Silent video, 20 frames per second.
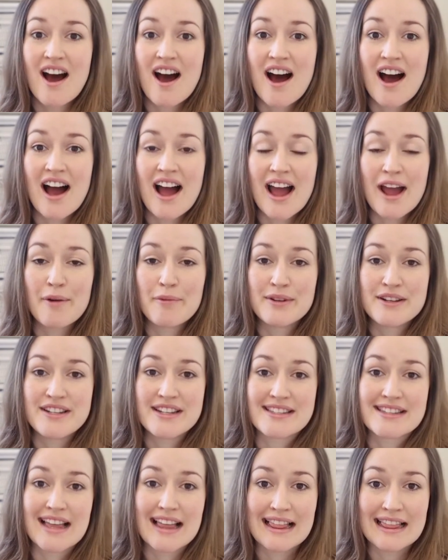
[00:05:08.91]
I would
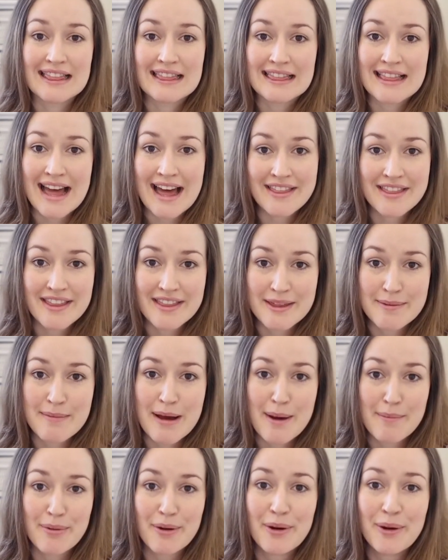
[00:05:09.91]
just lather them
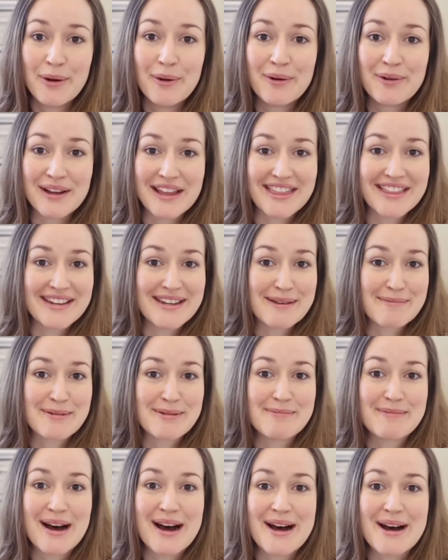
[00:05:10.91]
up with
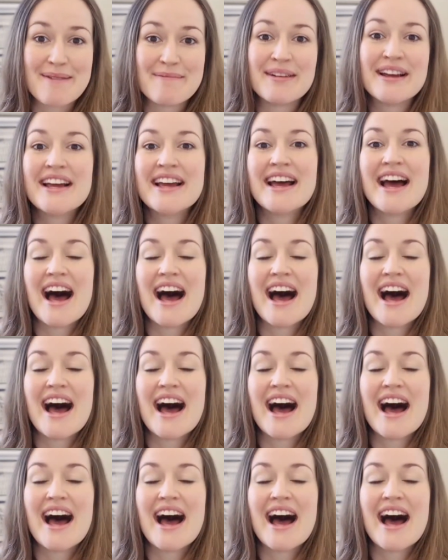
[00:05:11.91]
nipple balm.